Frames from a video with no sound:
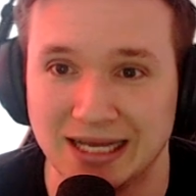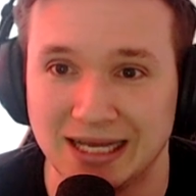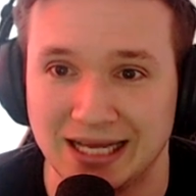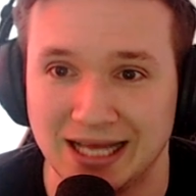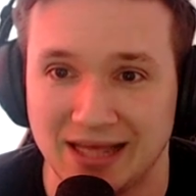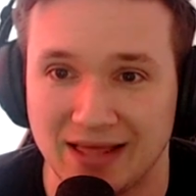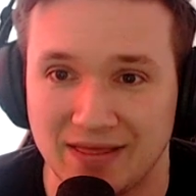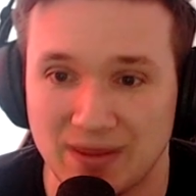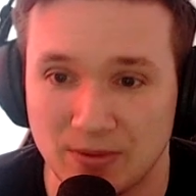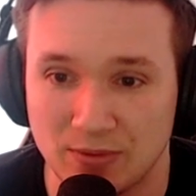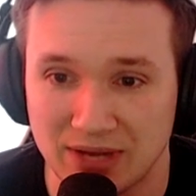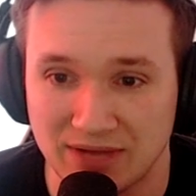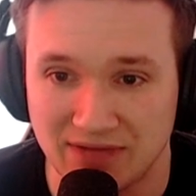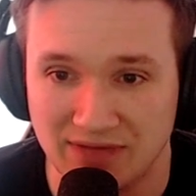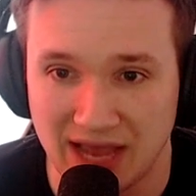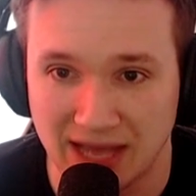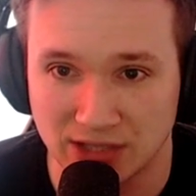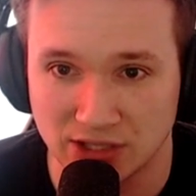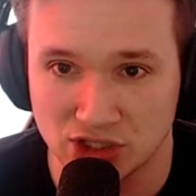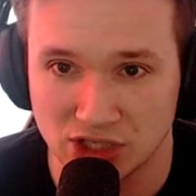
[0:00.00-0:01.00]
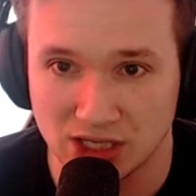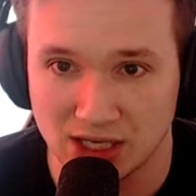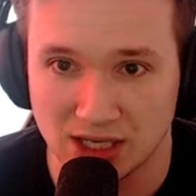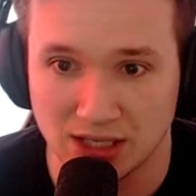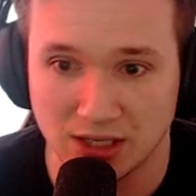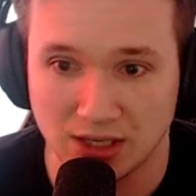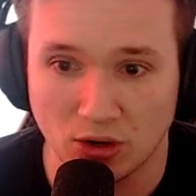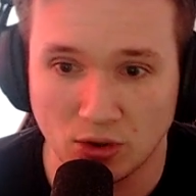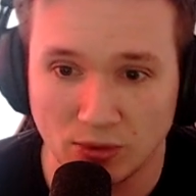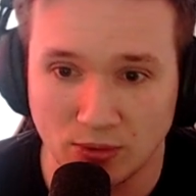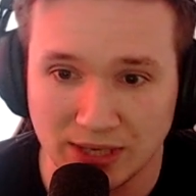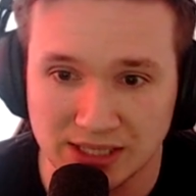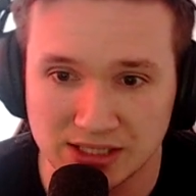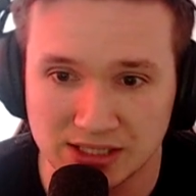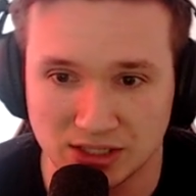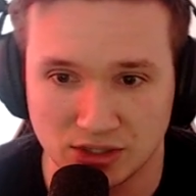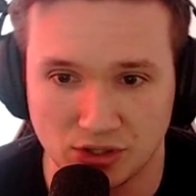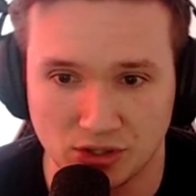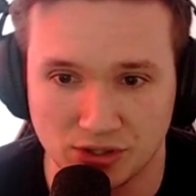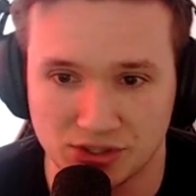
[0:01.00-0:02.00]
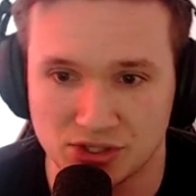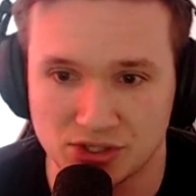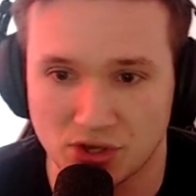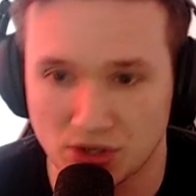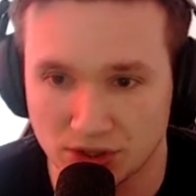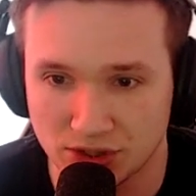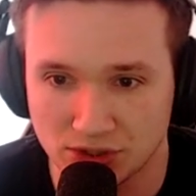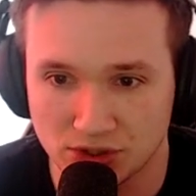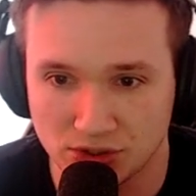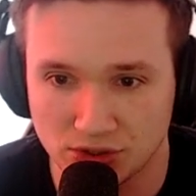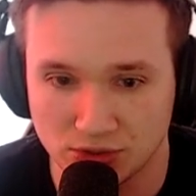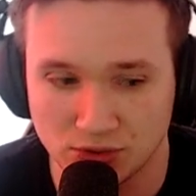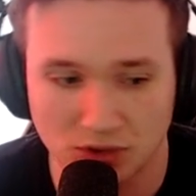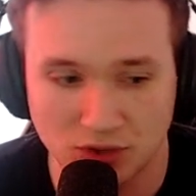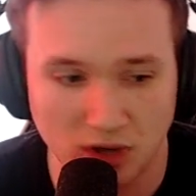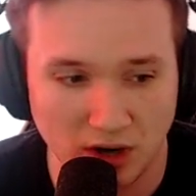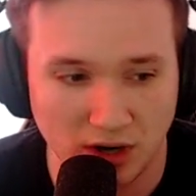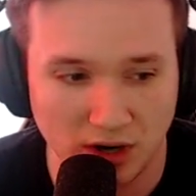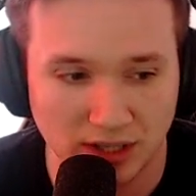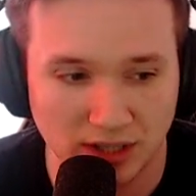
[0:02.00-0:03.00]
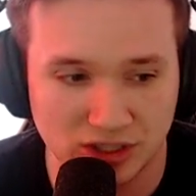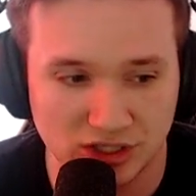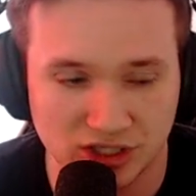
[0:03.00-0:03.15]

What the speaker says: Then we have Angela, always a good turn 2 card.